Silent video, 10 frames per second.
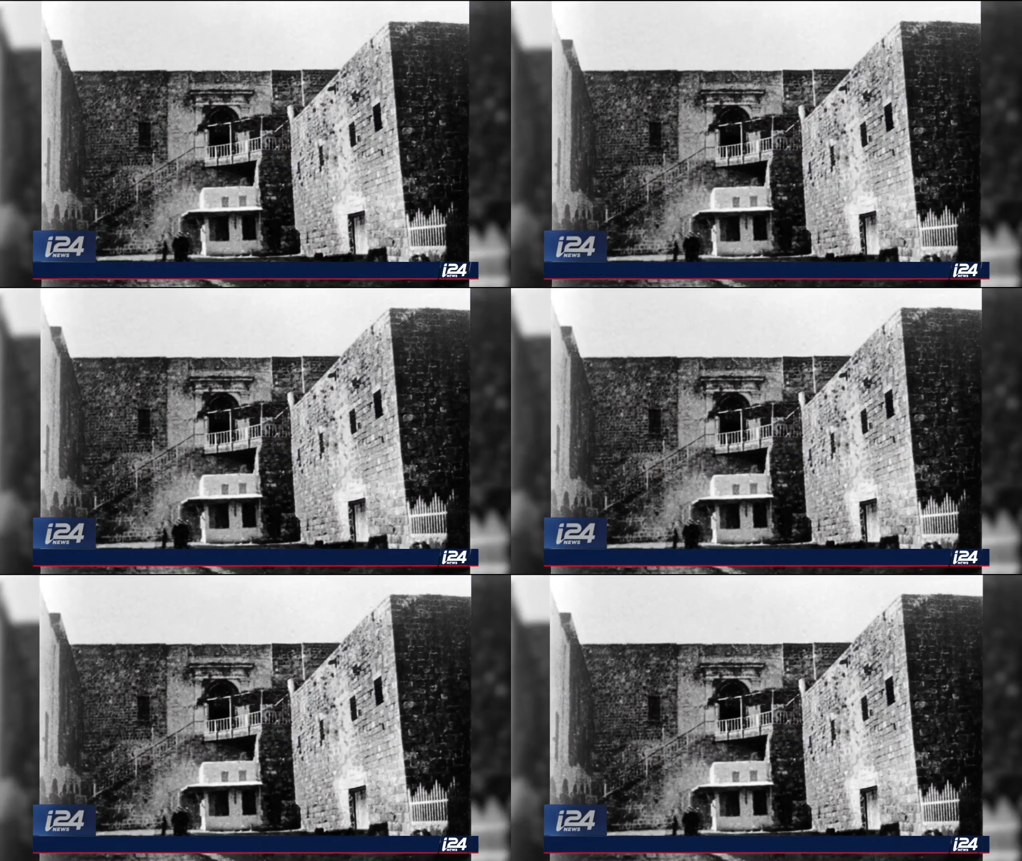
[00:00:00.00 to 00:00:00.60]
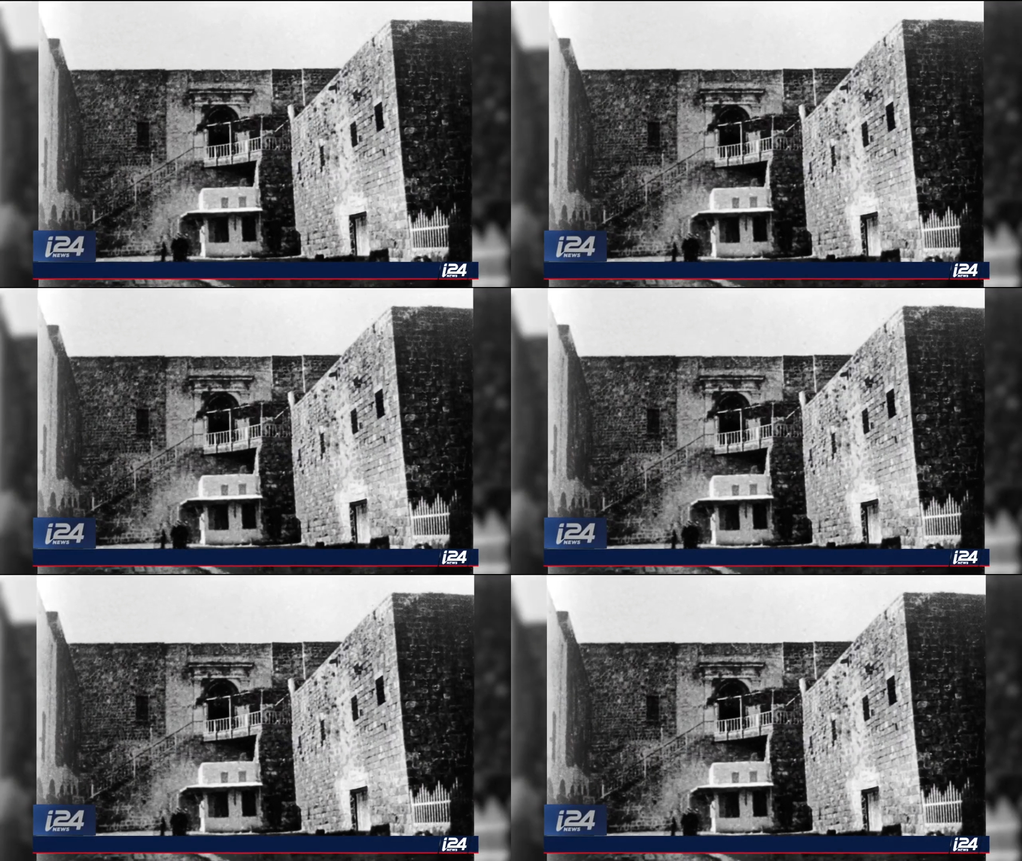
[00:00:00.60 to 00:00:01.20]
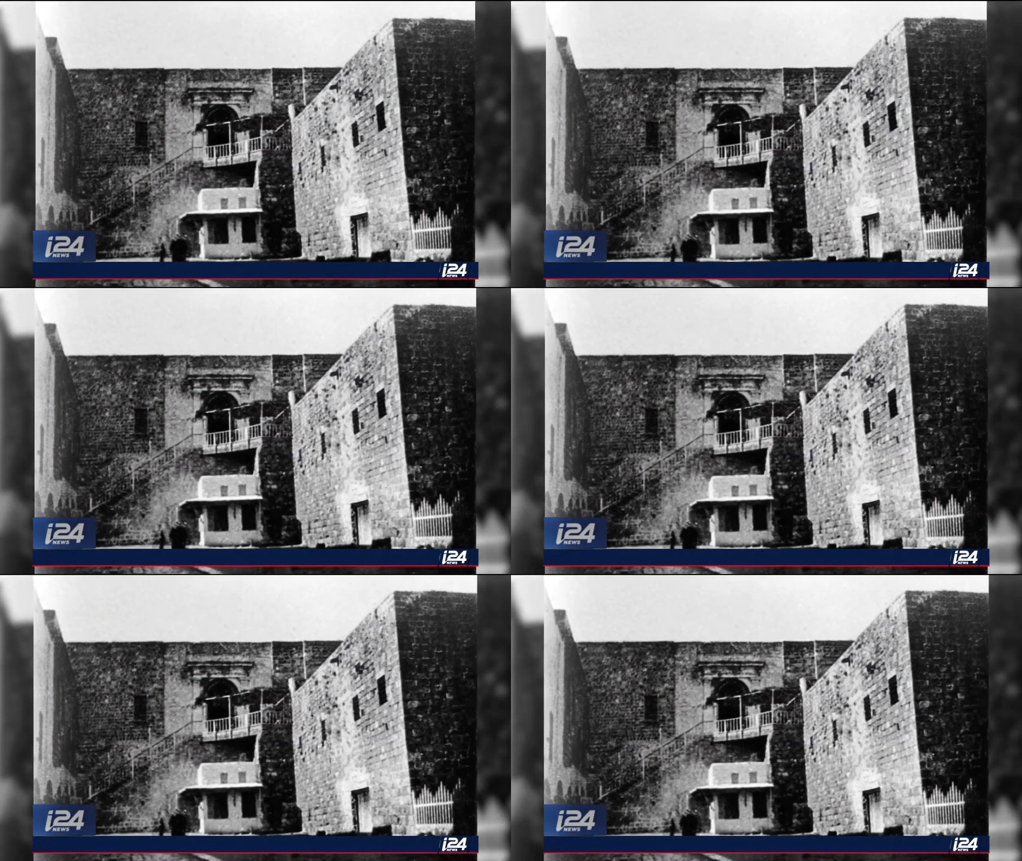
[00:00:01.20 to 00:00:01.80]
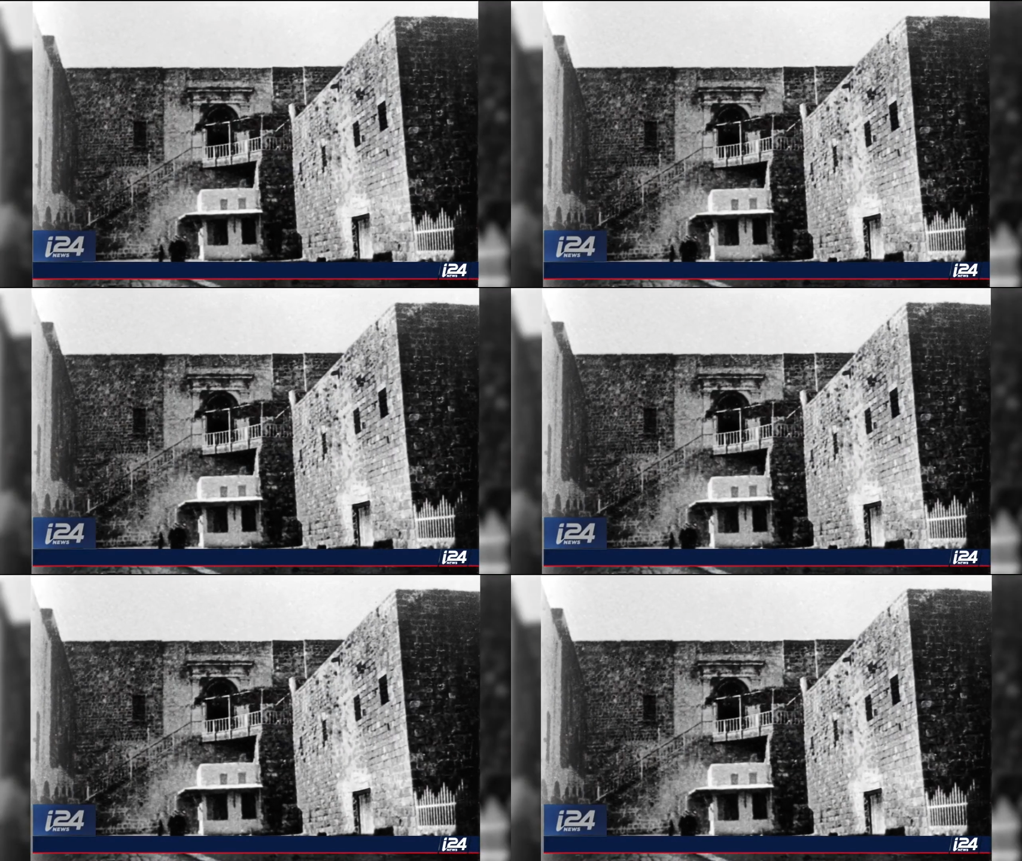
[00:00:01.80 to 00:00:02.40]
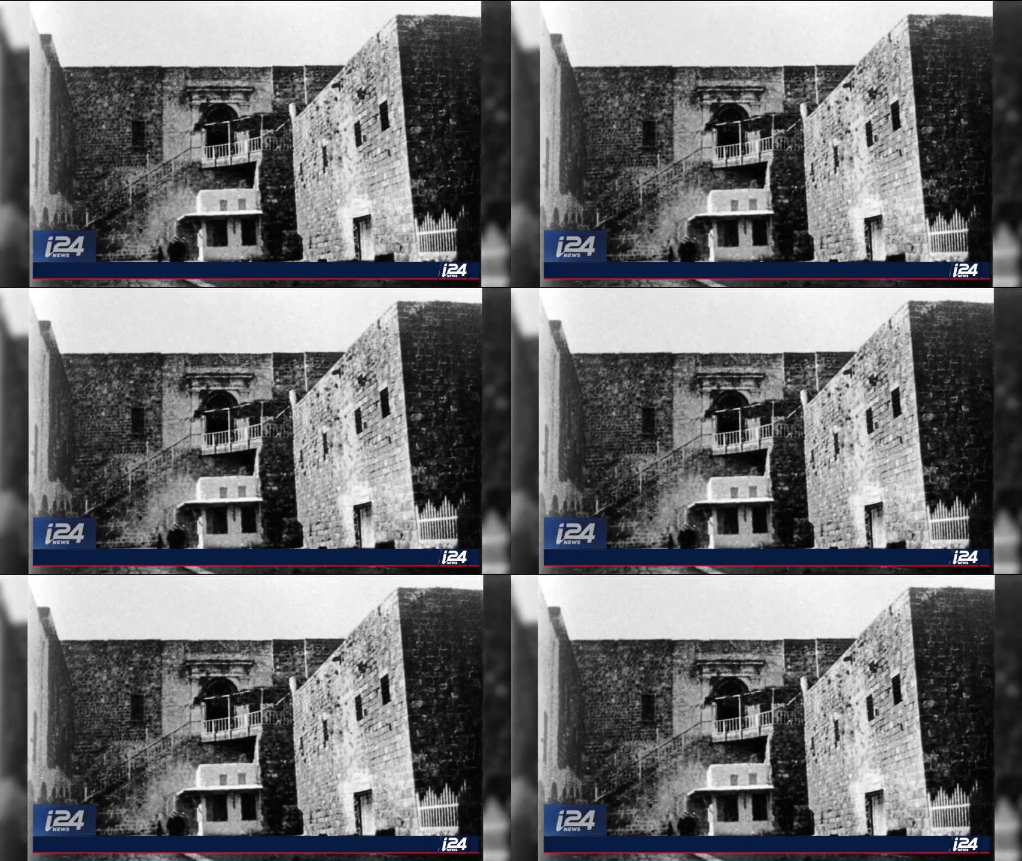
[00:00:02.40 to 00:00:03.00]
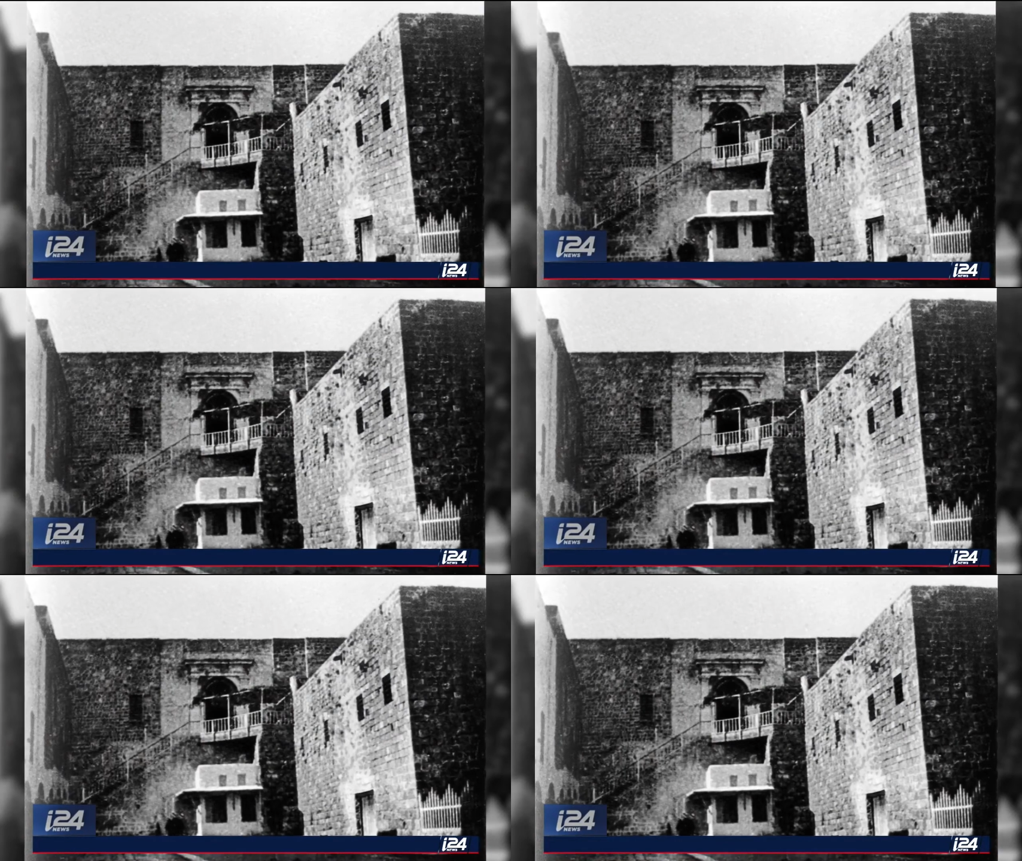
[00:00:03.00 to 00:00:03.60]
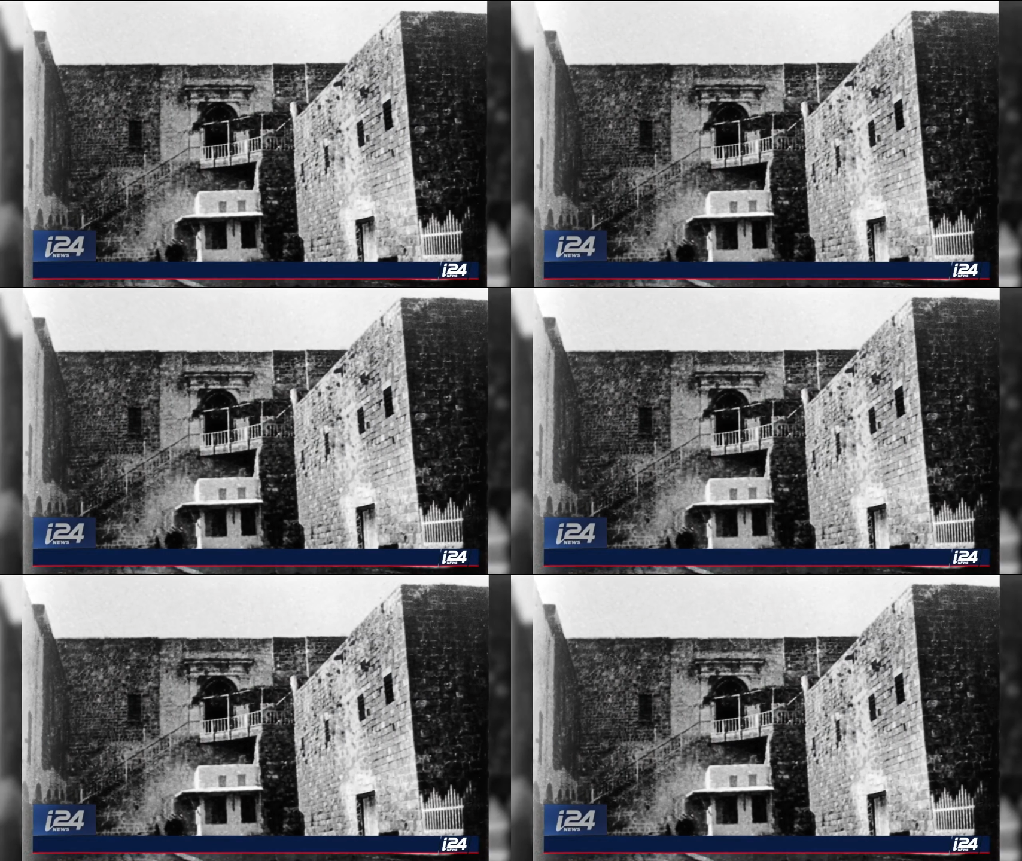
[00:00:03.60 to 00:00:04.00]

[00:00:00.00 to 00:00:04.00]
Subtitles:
(no speaker visible)